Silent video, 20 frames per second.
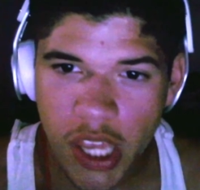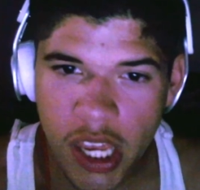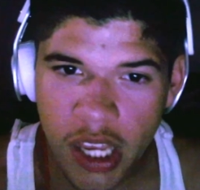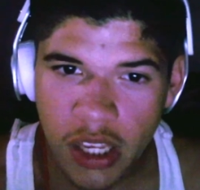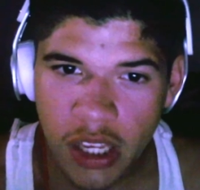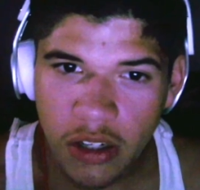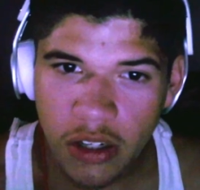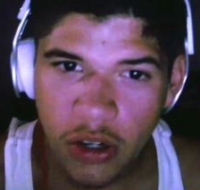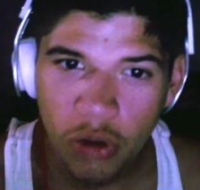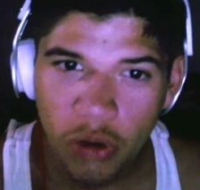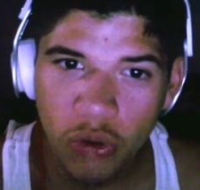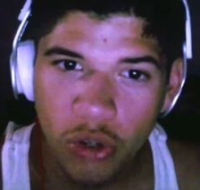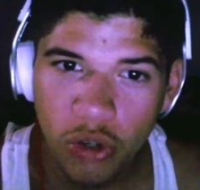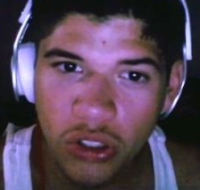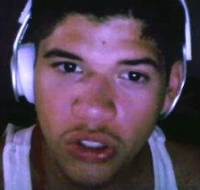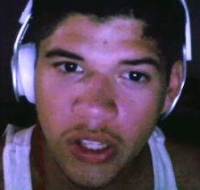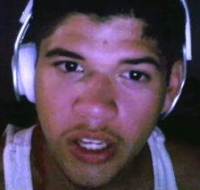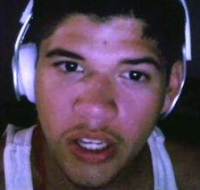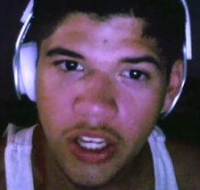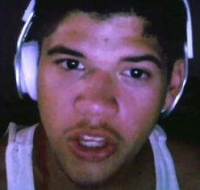The
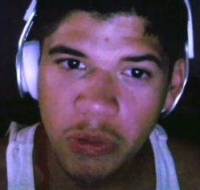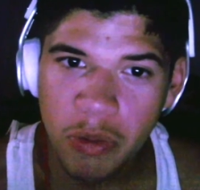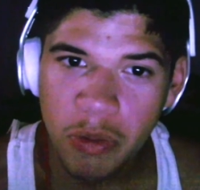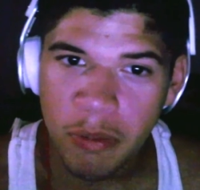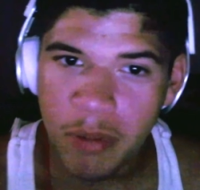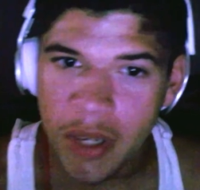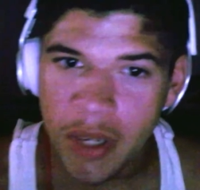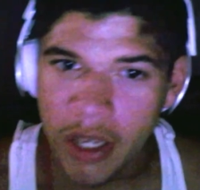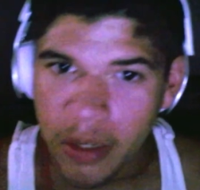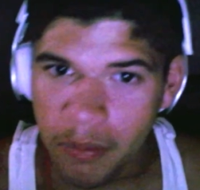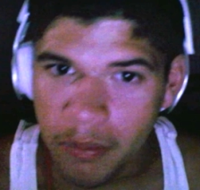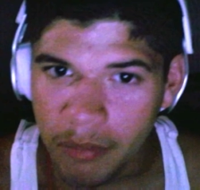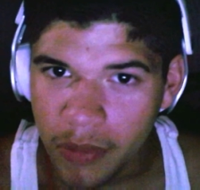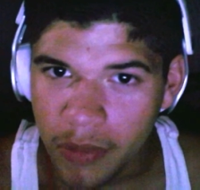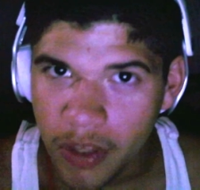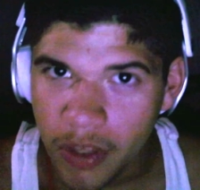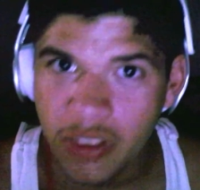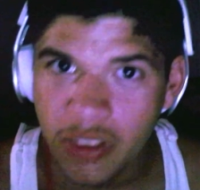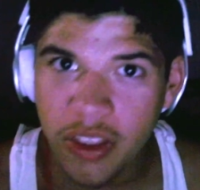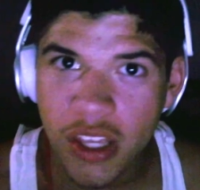thing don't look like a
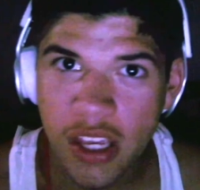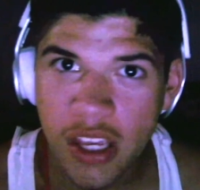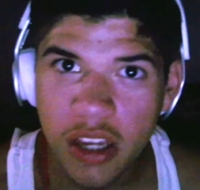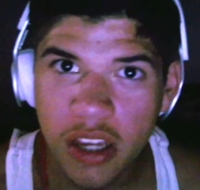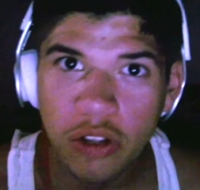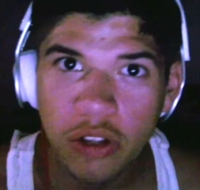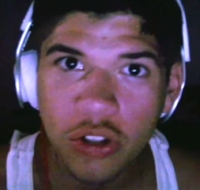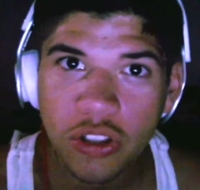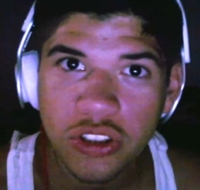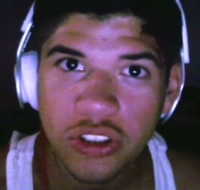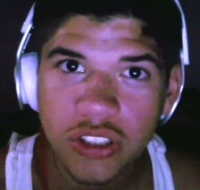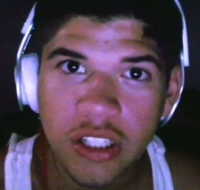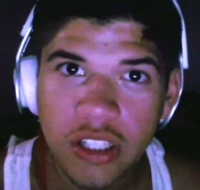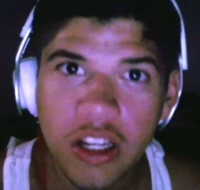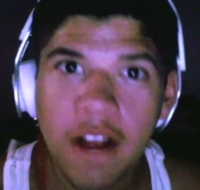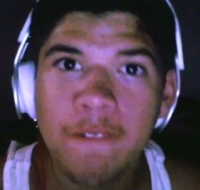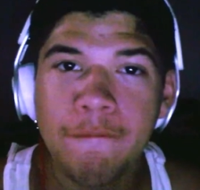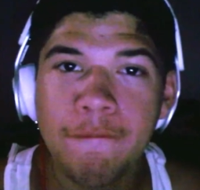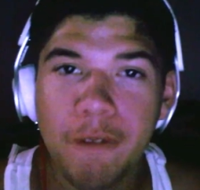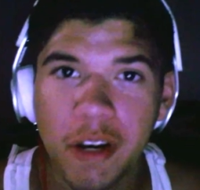human being. The thing
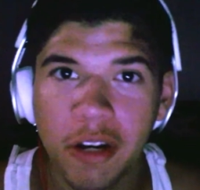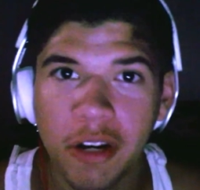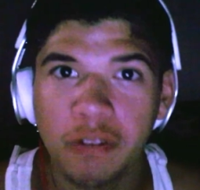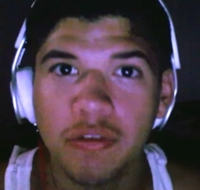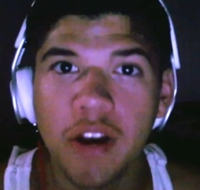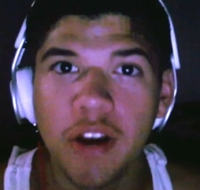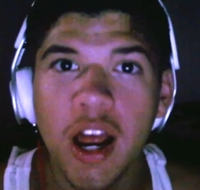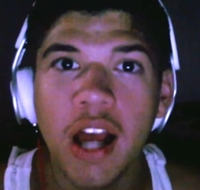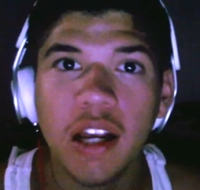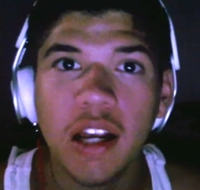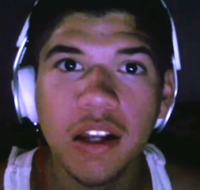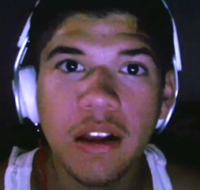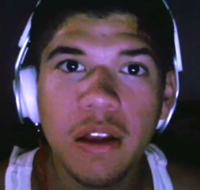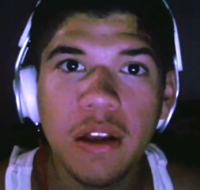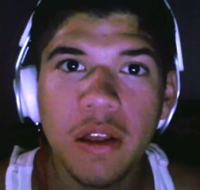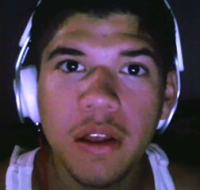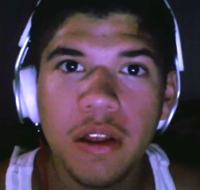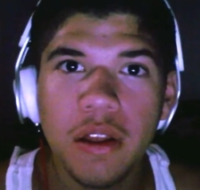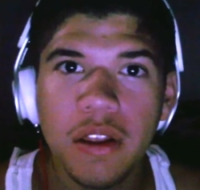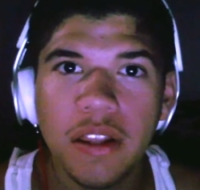looks like a
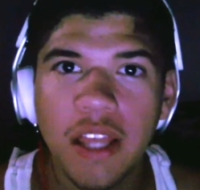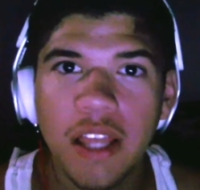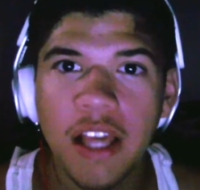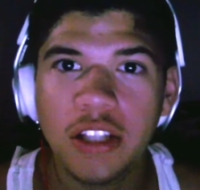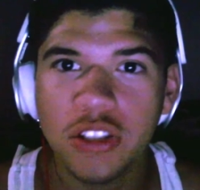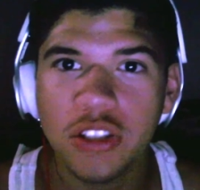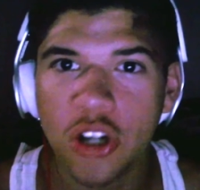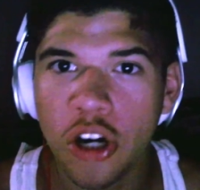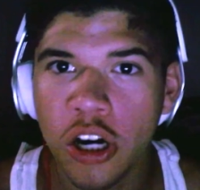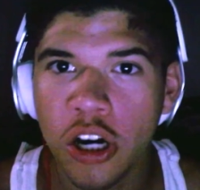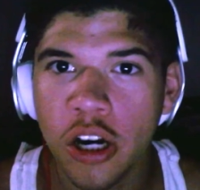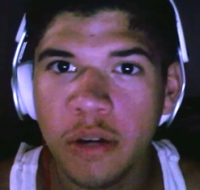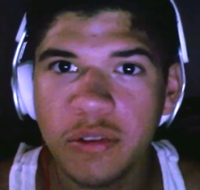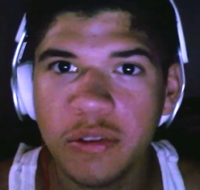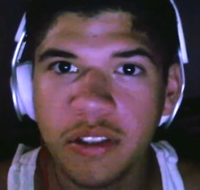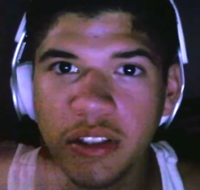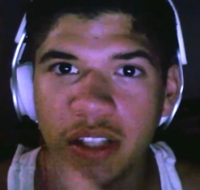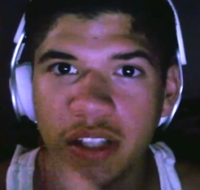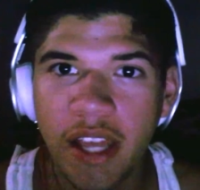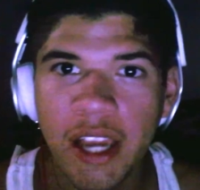freaking rock that
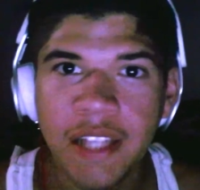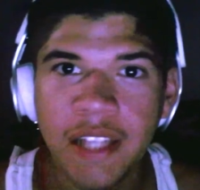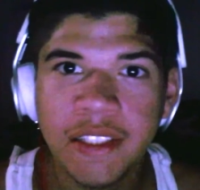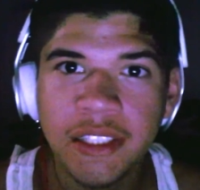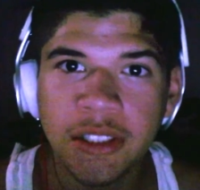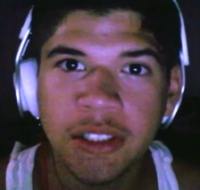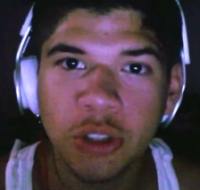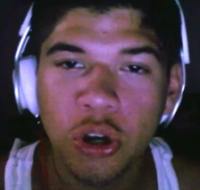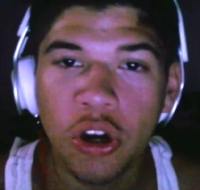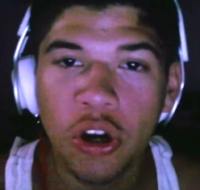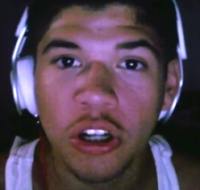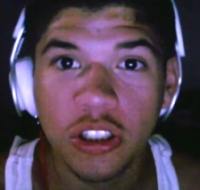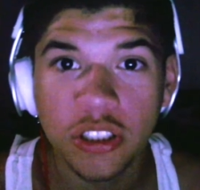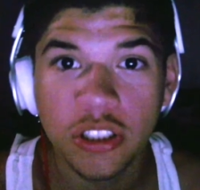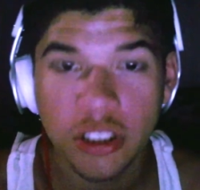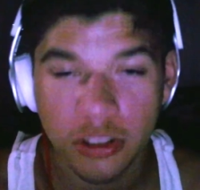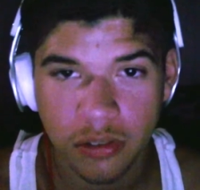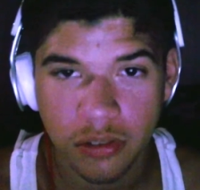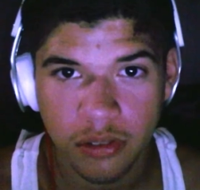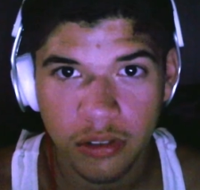has arms, legs,
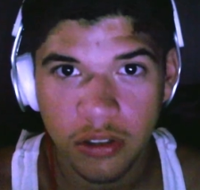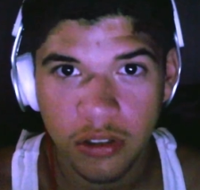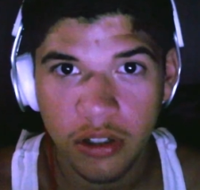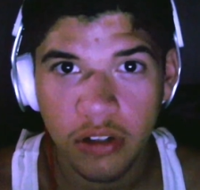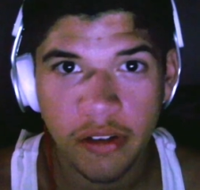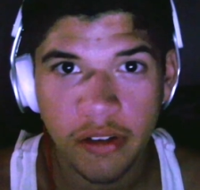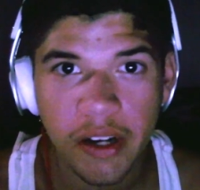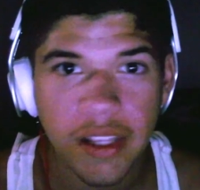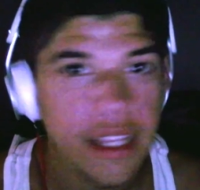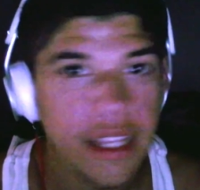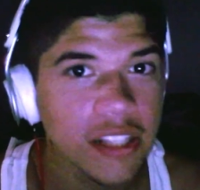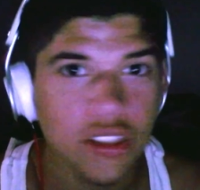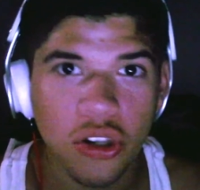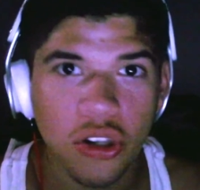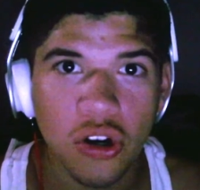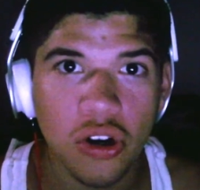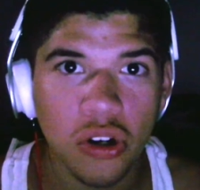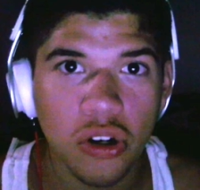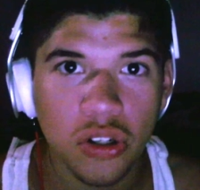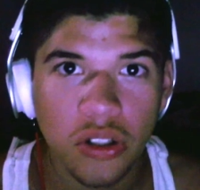and talks.
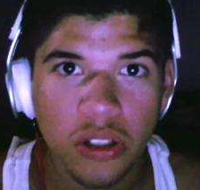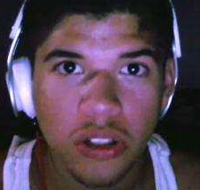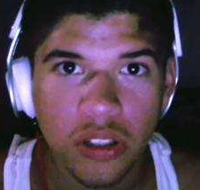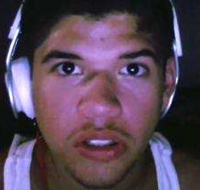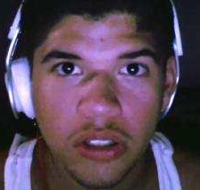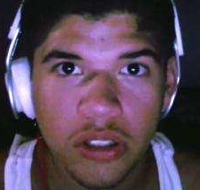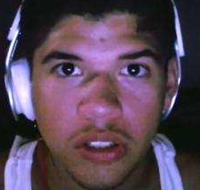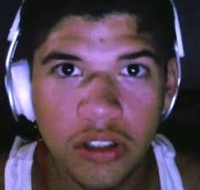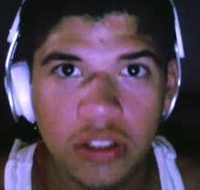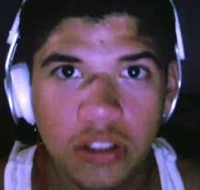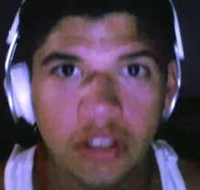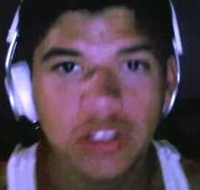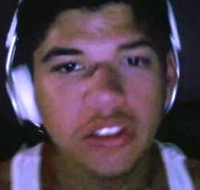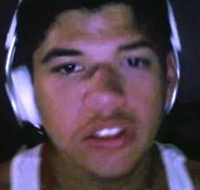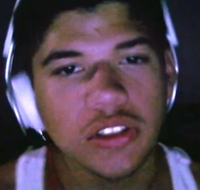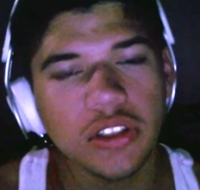Alright, that's all.